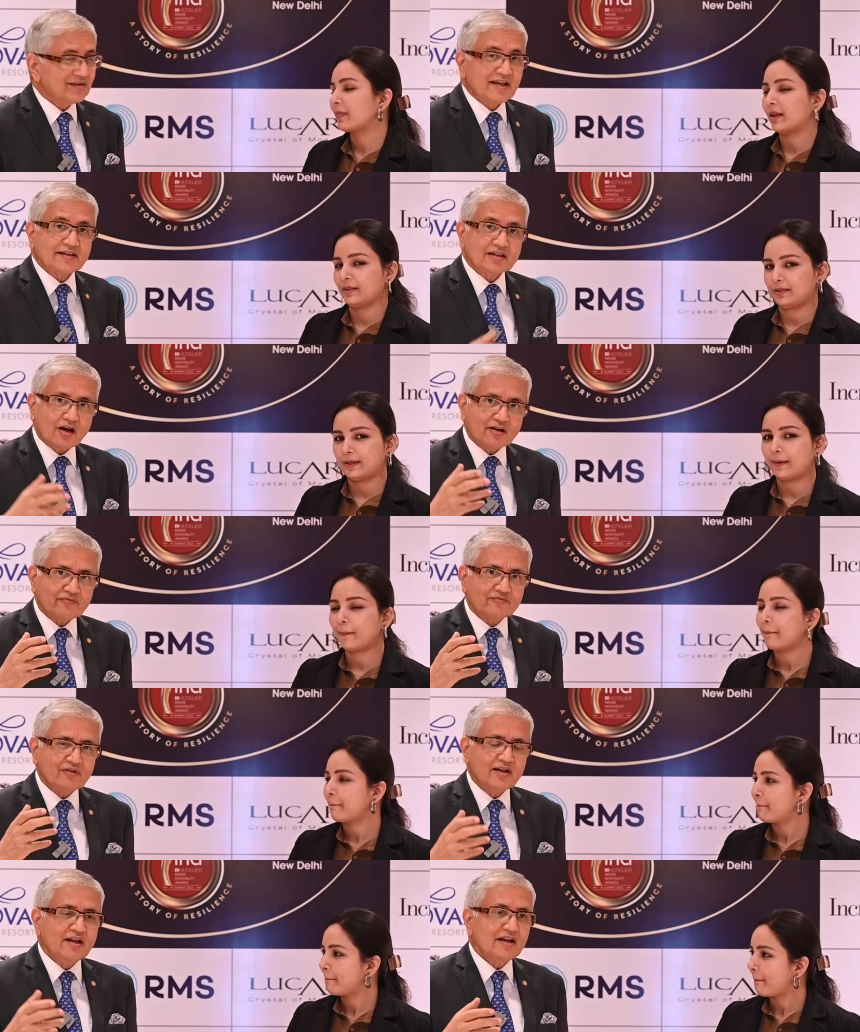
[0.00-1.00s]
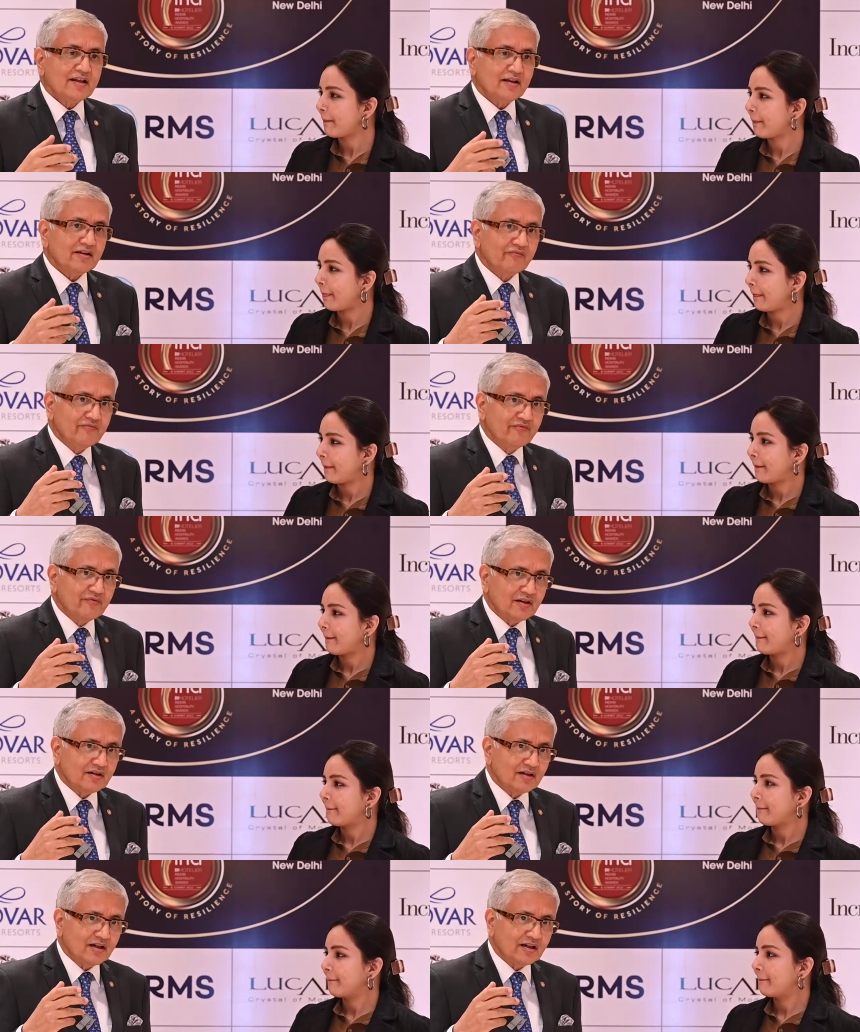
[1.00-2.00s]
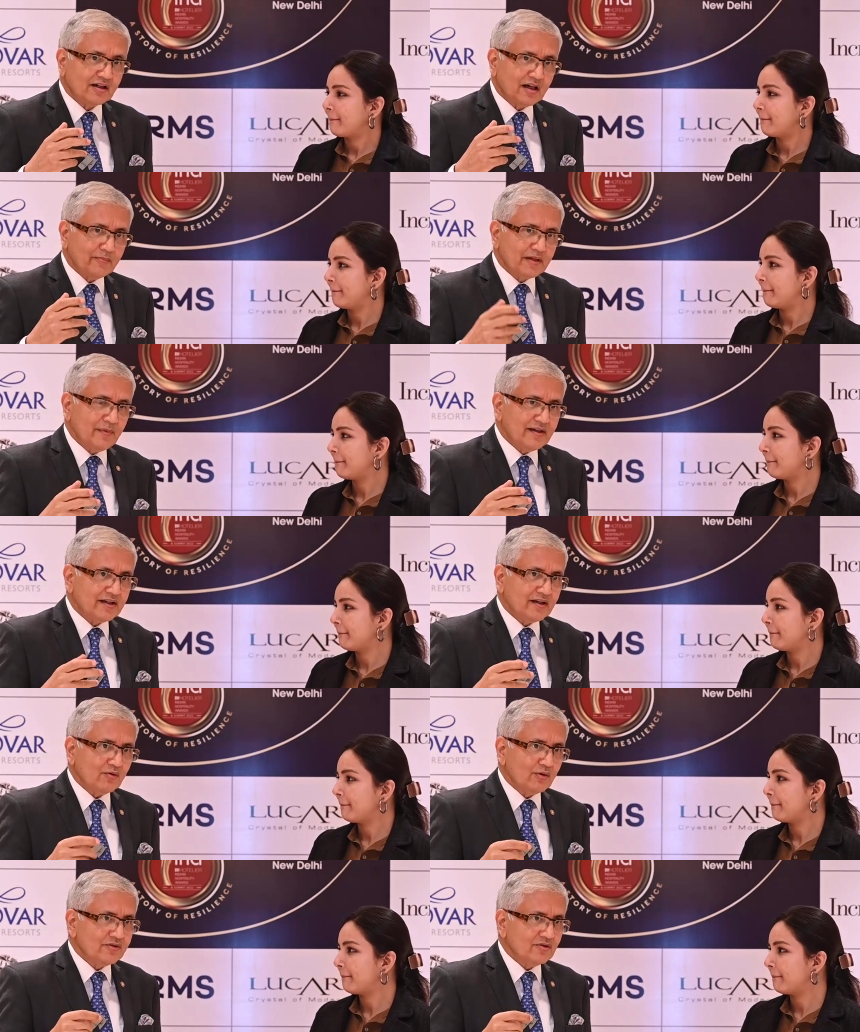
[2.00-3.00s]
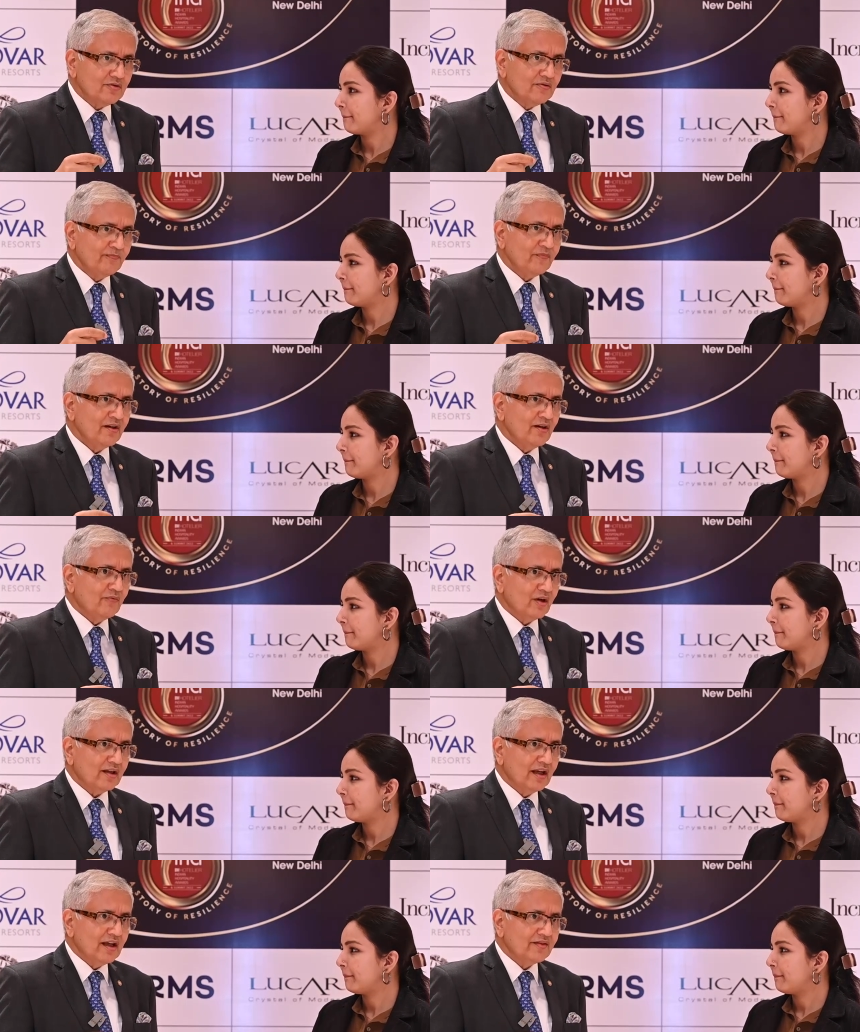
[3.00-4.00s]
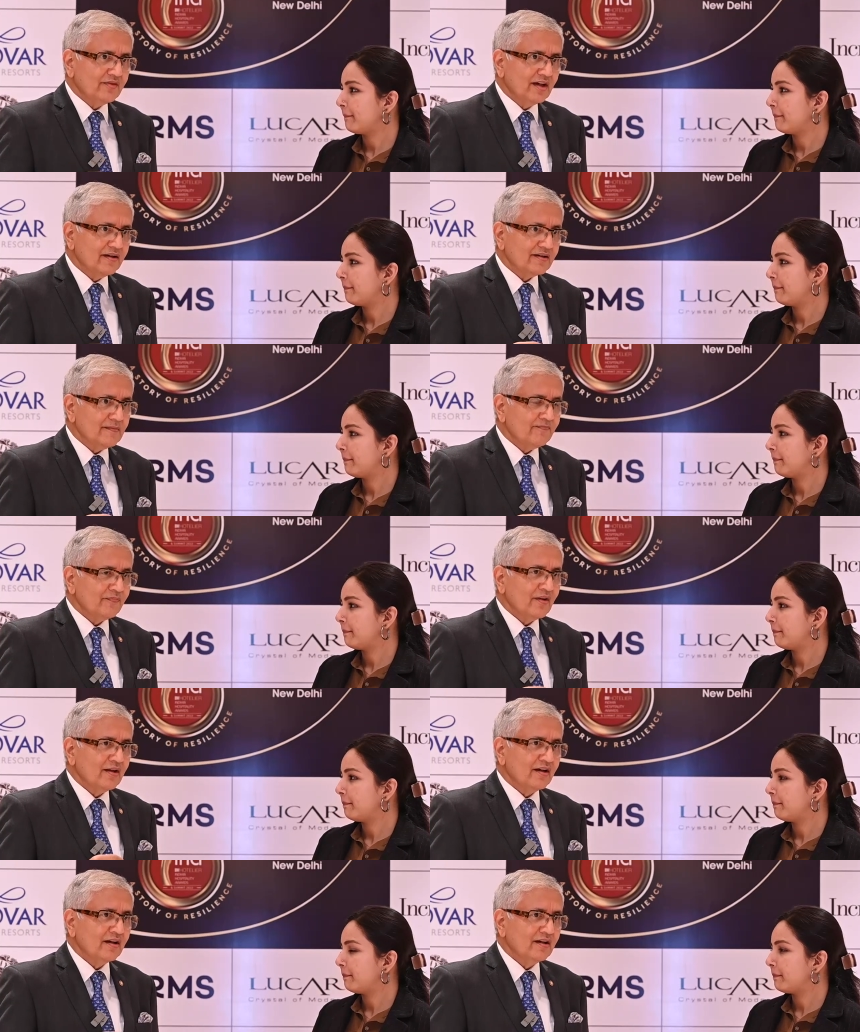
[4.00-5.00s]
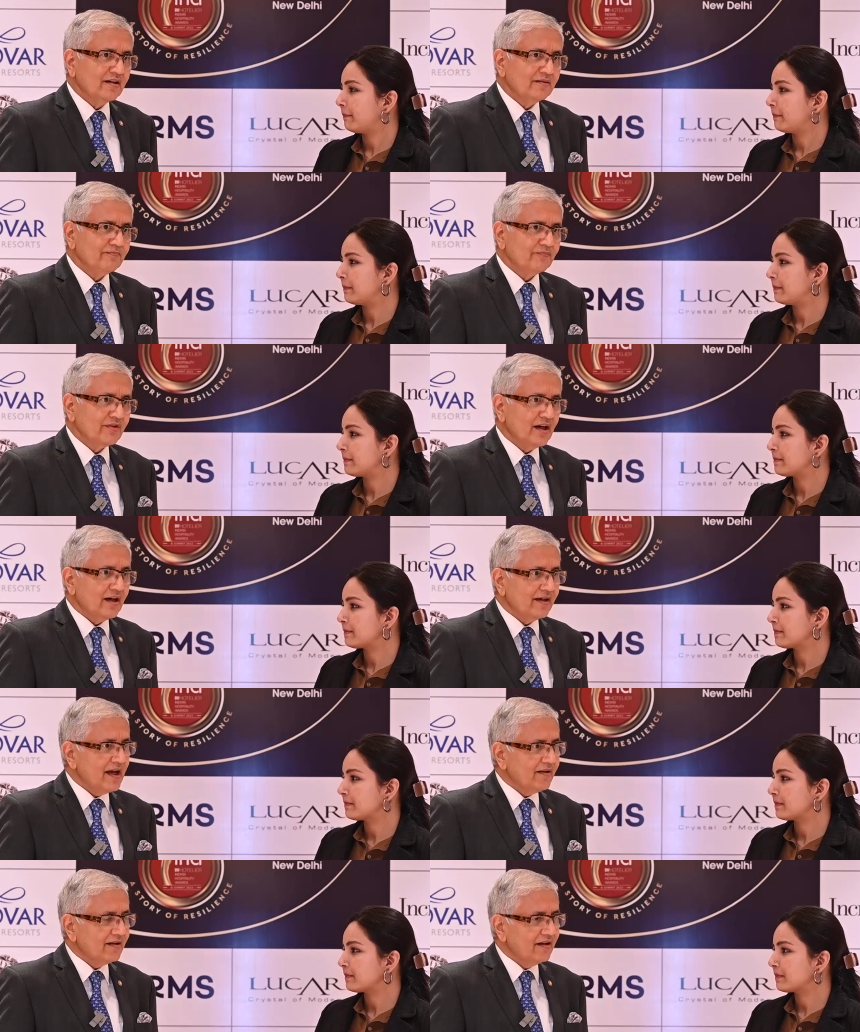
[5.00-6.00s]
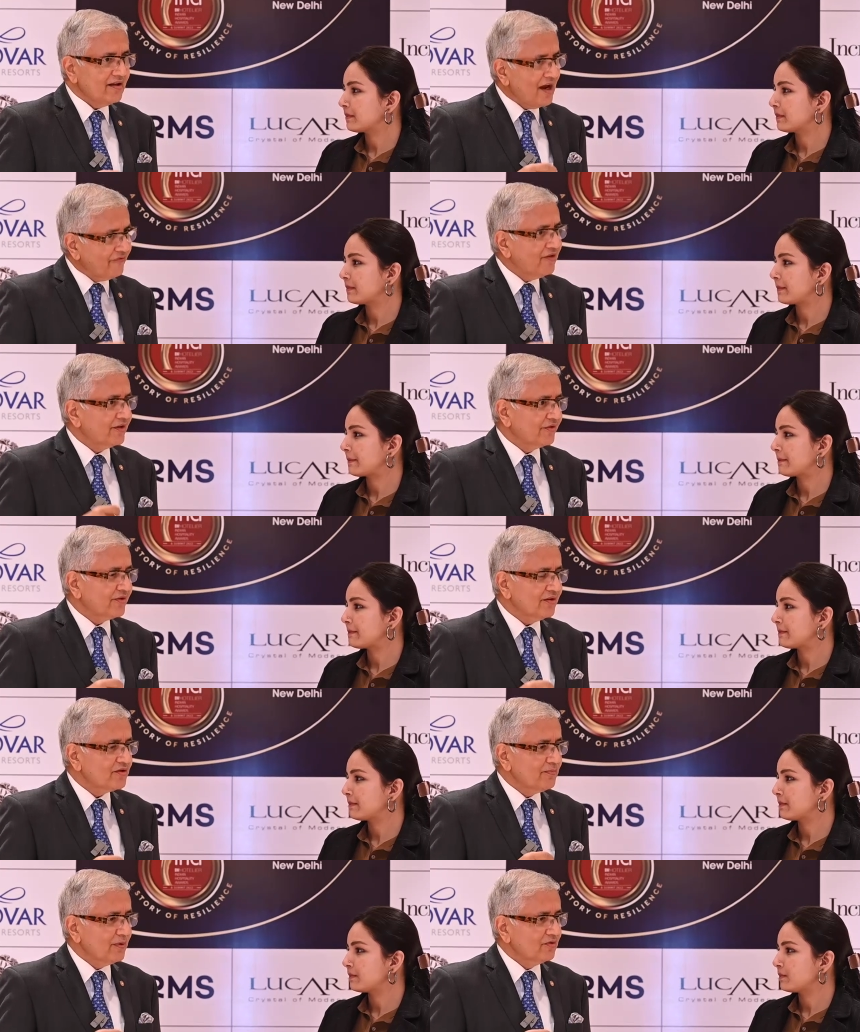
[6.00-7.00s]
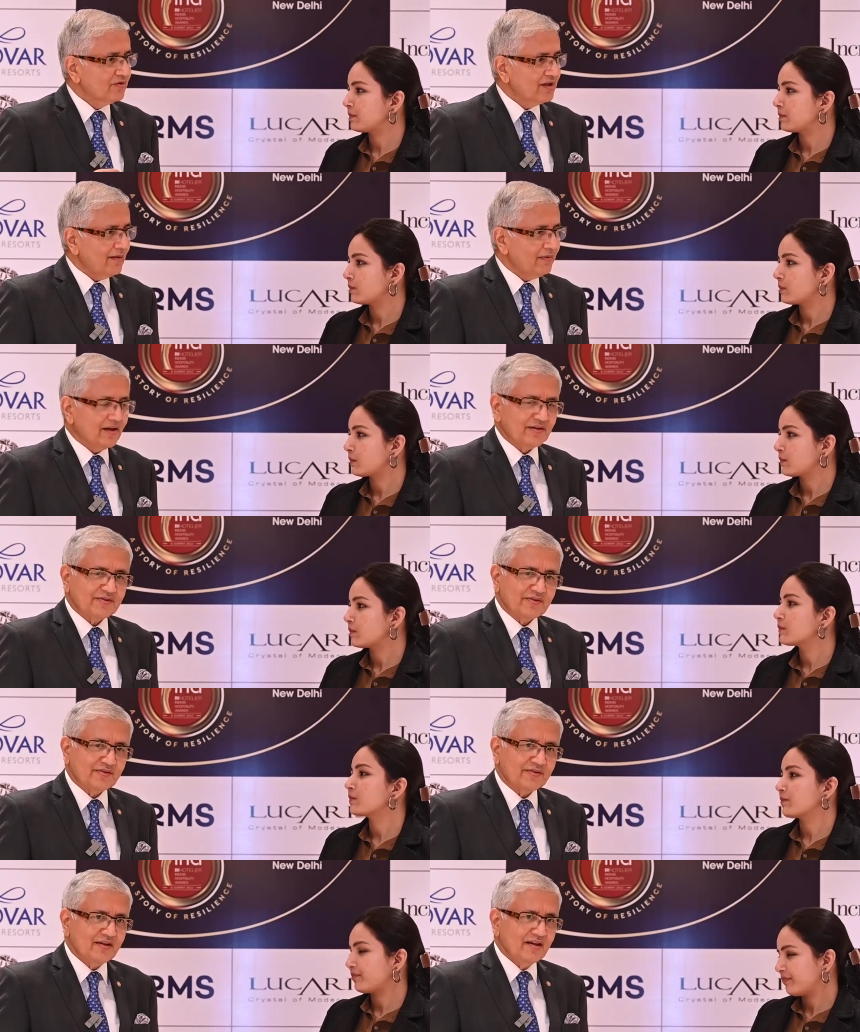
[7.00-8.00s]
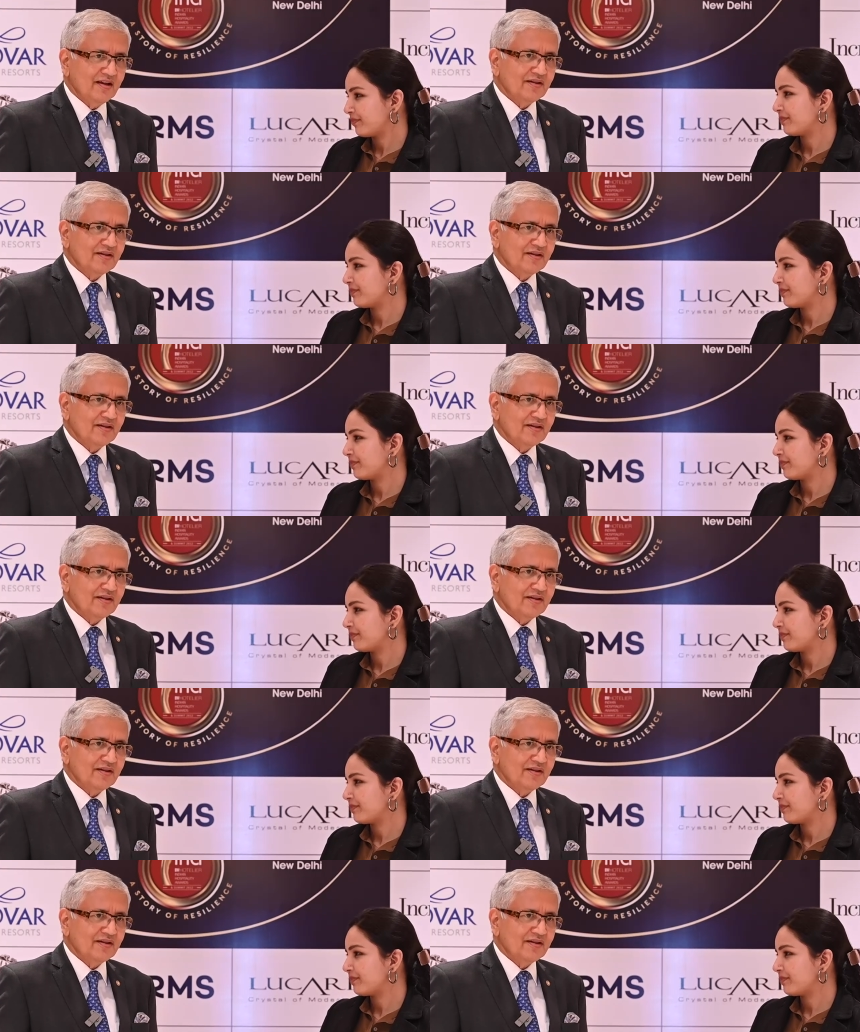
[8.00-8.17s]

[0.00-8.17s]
Speaker 1: nice. takes a lot of uh, commitment and also, what can I say, um, yeah, efforts to put those applications.